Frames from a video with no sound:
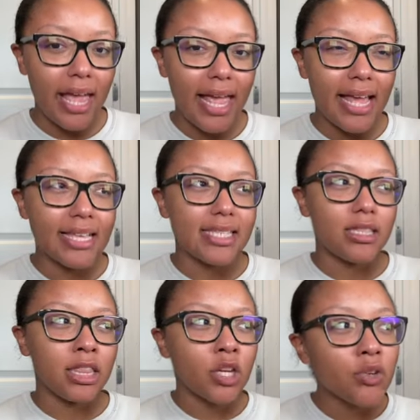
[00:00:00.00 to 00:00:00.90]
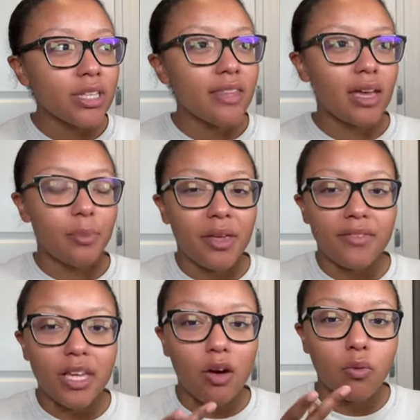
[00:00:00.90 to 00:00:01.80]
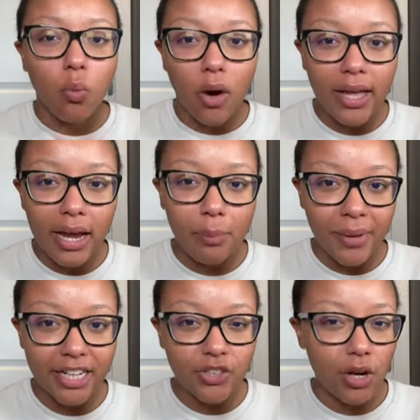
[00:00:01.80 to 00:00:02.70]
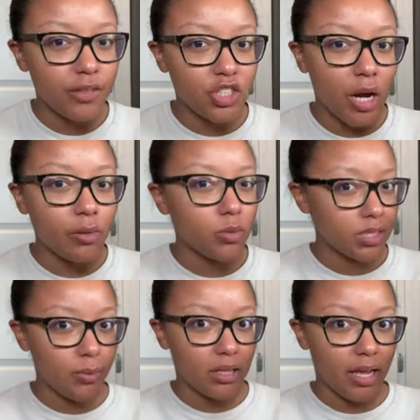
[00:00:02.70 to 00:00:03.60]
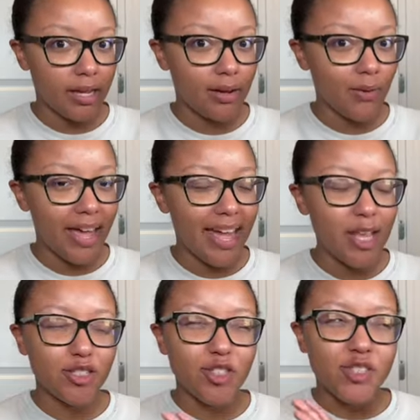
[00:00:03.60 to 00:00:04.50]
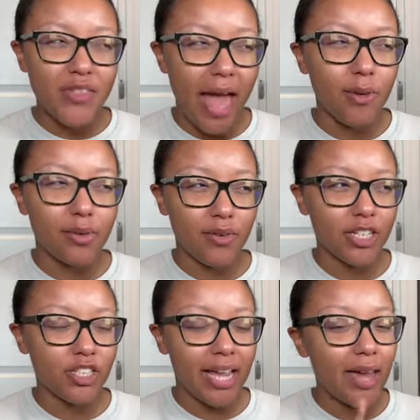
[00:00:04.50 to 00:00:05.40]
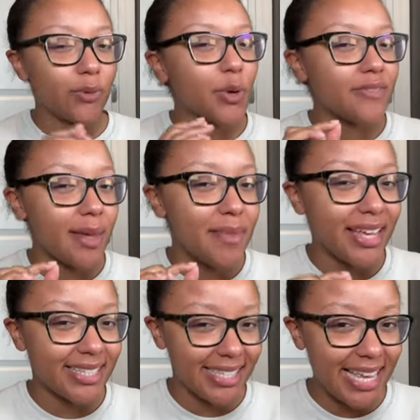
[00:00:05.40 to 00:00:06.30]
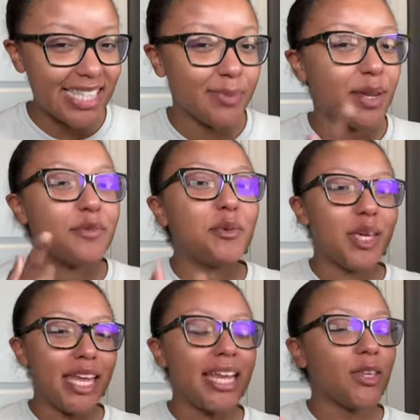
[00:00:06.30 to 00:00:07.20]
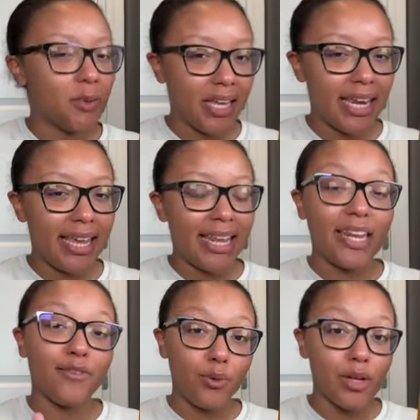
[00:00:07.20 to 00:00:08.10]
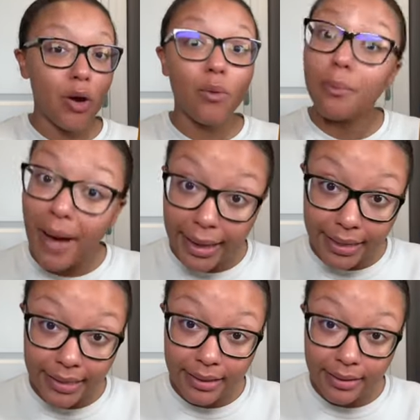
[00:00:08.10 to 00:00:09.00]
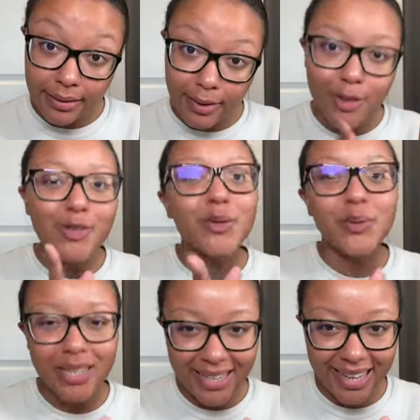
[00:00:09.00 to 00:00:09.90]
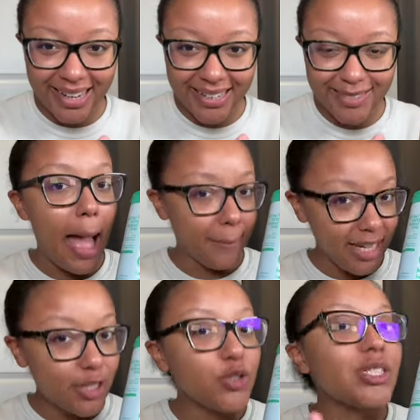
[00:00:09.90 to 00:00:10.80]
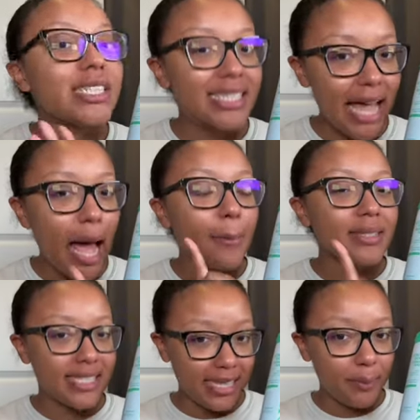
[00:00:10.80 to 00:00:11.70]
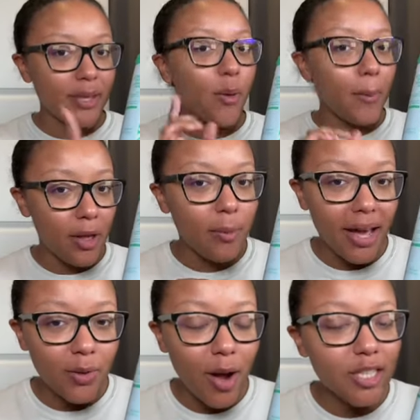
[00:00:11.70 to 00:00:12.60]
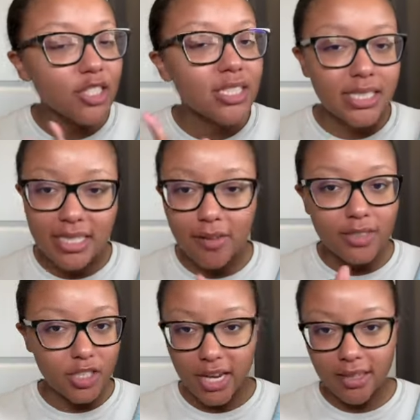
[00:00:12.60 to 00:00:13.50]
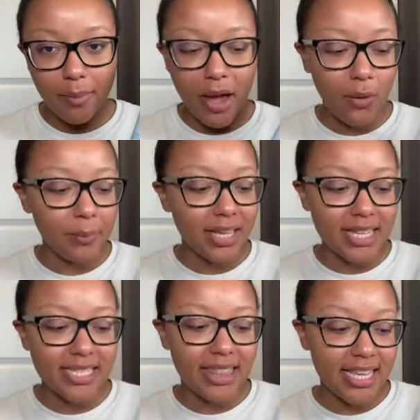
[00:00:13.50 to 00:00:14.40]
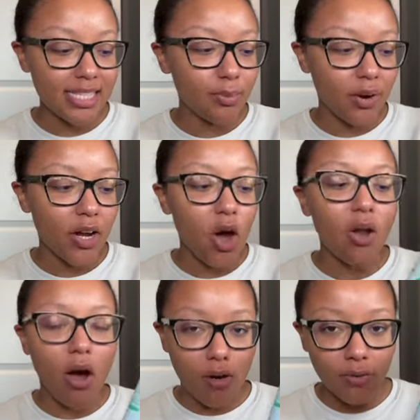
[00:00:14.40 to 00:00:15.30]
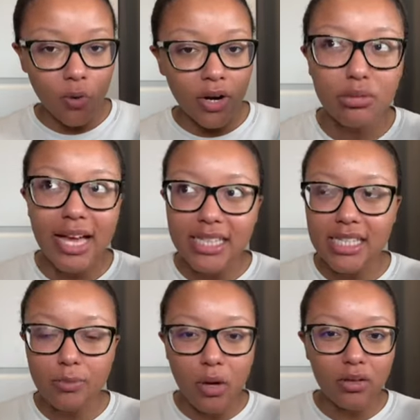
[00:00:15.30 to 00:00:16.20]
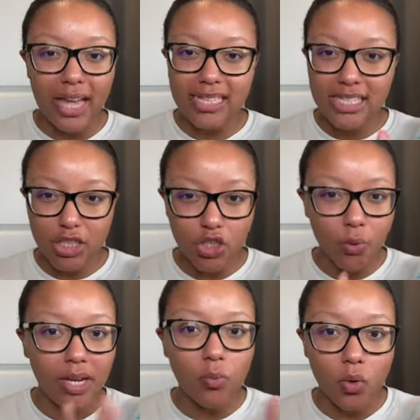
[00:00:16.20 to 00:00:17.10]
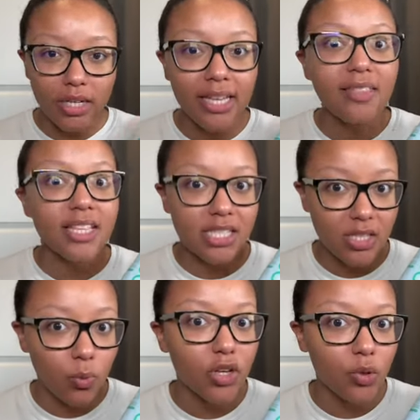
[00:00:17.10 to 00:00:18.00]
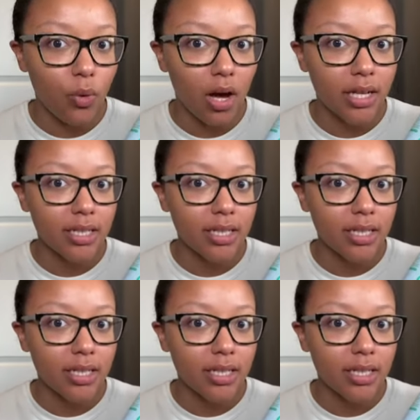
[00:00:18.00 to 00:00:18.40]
is literally the epiphany of what a picture of a shower will smell like, okay? It's just that refreshing. I don't know if that makes sense, but if you get it, you get it. And if you don't, buy it so you can get it. gonna need you to stop sleeping on male body washes and definitely check them out because this brand called Off Court, like to smell like citrusy and woody, this is the one you want.